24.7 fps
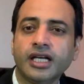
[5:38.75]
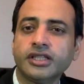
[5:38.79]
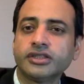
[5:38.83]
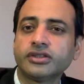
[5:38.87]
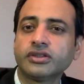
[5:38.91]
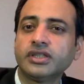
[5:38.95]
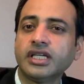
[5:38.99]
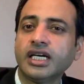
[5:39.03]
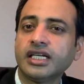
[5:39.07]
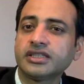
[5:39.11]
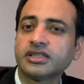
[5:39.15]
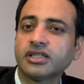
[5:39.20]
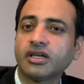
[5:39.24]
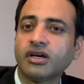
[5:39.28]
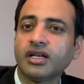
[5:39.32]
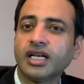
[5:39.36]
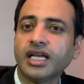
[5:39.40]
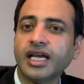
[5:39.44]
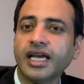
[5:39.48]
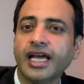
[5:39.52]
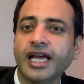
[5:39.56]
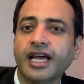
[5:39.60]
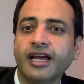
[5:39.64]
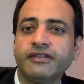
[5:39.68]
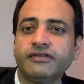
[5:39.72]
So that's all
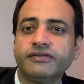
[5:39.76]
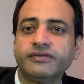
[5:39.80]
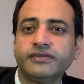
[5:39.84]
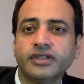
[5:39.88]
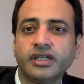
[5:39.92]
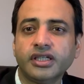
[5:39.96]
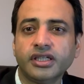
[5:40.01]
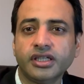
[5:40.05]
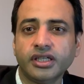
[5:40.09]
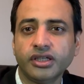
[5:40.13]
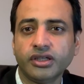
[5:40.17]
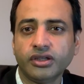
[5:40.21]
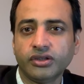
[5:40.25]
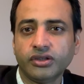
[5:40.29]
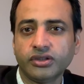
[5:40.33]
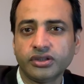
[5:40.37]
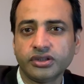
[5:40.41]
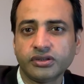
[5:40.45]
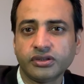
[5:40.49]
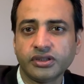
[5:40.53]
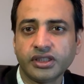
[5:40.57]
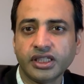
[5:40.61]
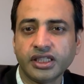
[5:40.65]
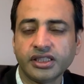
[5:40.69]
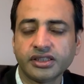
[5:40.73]
I have on
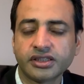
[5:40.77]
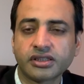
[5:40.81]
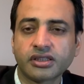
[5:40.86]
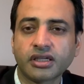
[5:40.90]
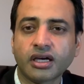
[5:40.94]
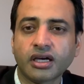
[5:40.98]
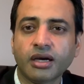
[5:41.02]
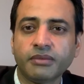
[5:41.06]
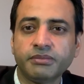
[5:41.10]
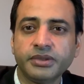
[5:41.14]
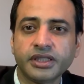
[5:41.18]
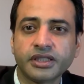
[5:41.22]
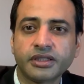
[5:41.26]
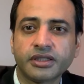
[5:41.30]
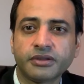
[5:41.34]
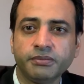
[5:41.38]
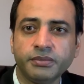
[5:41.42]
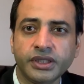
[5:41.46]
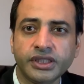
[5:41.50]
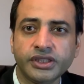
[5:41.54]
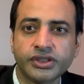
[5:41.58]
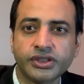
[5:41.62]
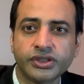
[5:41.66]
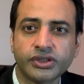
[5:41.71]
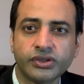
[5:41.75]
today's topic.
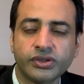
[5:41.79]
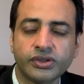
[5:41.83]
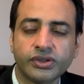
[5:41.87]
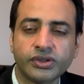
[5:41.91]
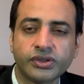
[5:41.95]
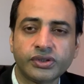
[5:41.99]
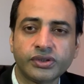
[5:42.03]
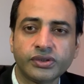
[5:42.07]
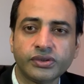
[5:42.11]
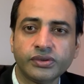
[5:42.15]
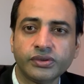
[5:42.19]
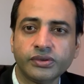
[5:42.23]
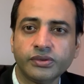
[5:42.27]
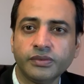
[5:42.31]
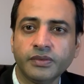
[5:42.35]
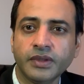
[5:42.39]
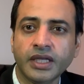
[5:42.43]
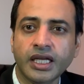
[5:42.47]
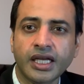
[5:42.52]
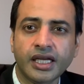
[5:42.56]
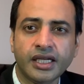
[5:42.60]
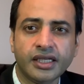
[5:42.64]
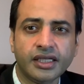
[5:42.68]
Be sure to